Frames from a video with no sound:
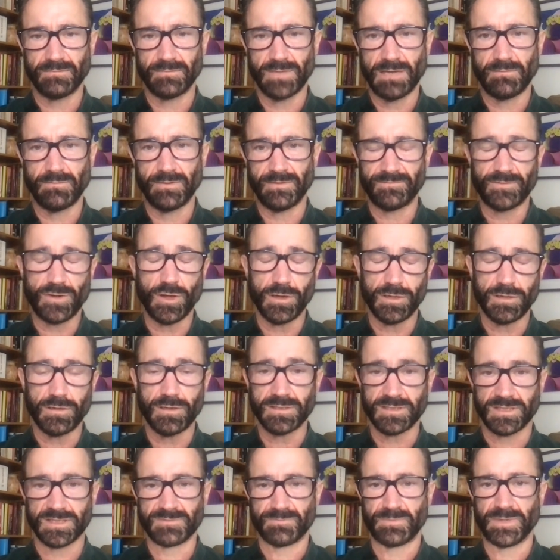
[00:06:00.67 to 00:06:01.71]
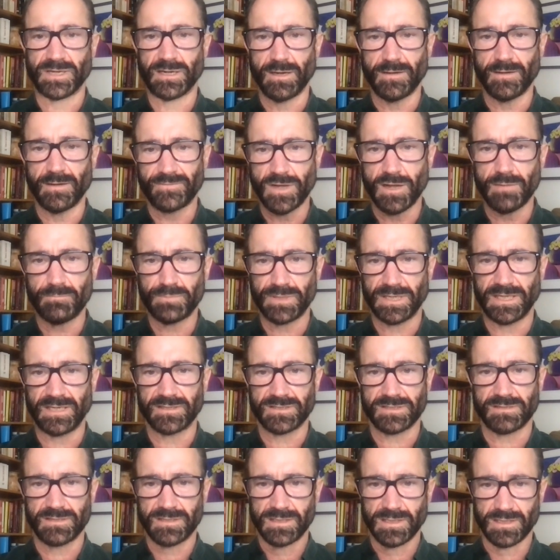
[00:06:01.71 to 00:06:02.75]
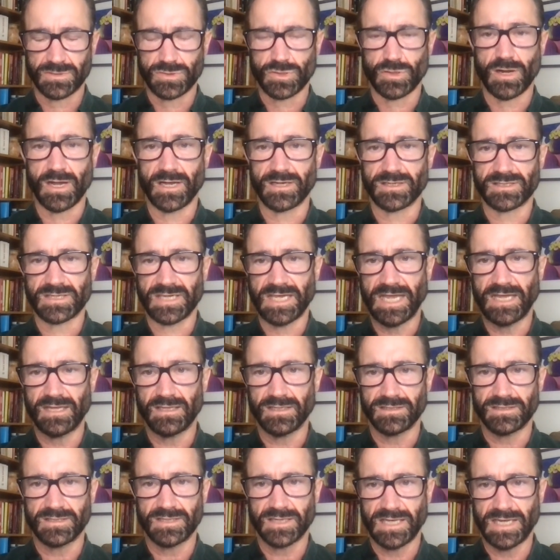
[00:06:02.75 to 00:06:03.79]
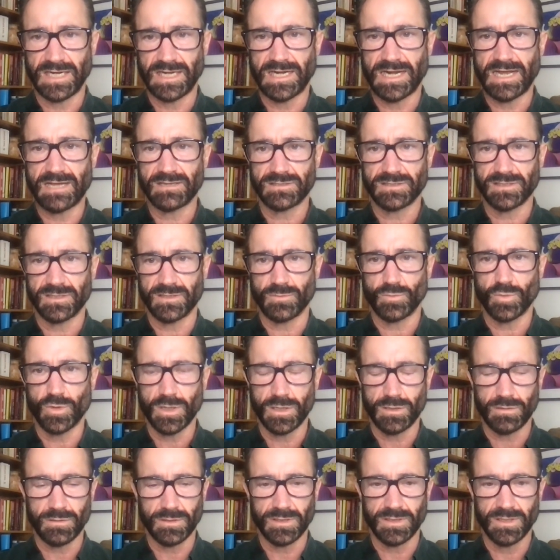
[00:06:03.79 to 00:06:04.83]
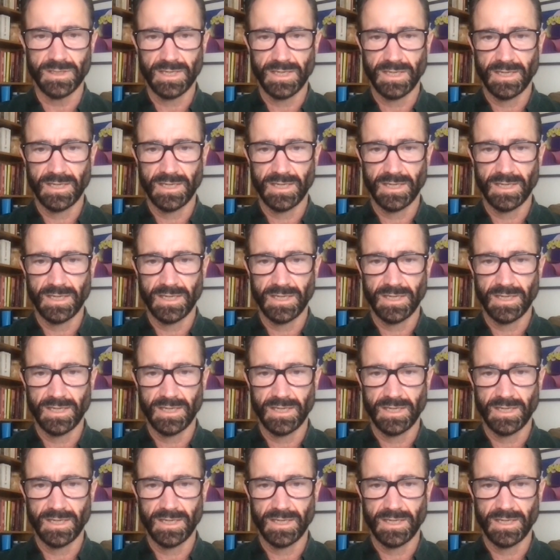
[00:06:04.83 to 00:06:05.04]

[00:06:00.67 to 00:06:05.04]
And, and we've gone on to spin off companies to try and scale it to get it out to the world.